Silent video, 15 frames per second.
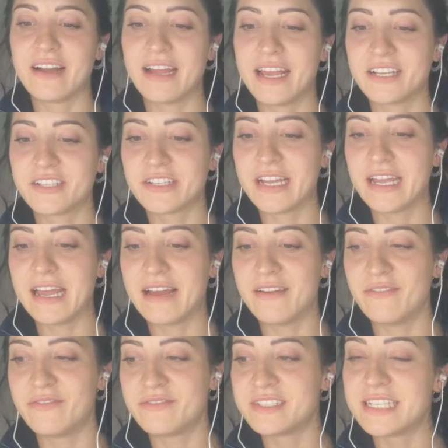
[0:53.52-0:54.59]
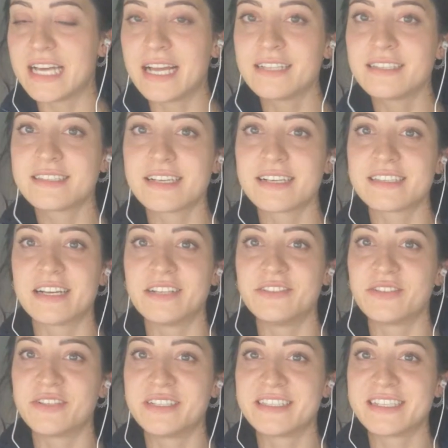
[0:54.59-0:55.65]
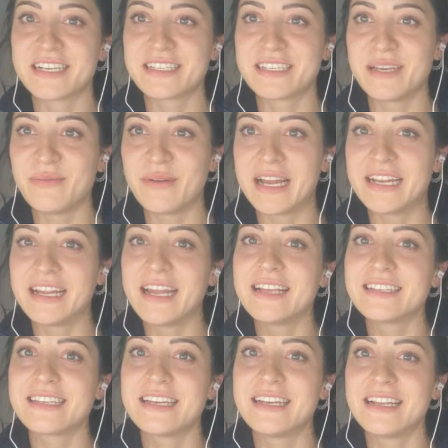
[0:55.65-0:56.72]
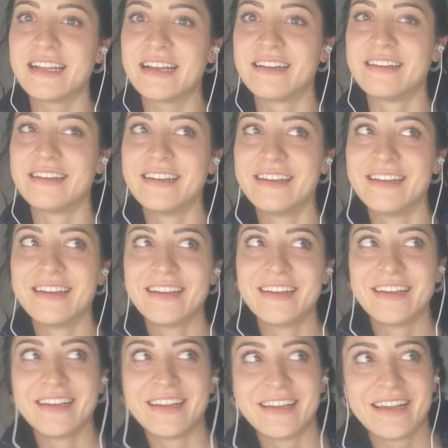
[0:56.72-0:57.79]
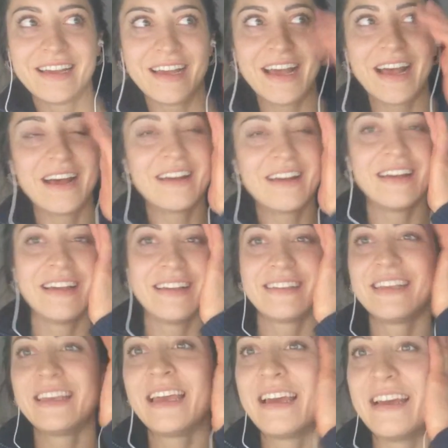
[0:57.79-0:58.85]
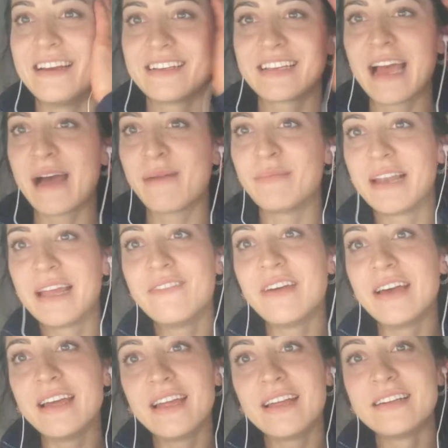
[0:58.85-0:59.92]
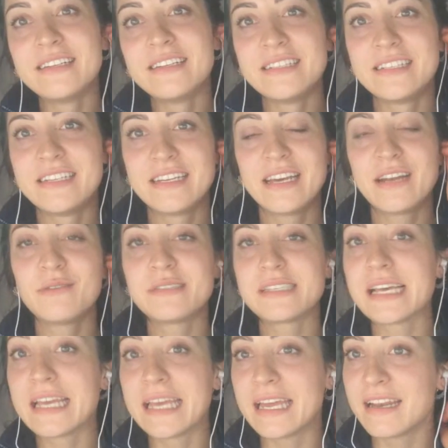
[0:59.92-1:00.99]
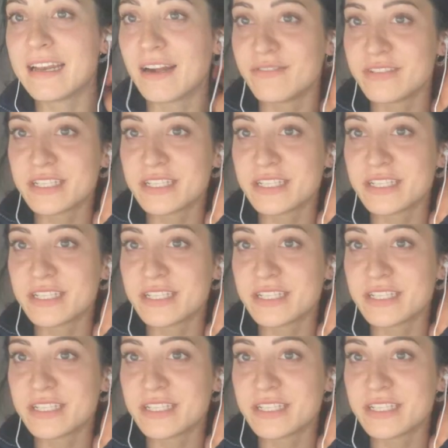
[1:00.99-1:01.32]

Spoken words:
that I actually have done 661. It hasn't. I can't believe it. It'll sink in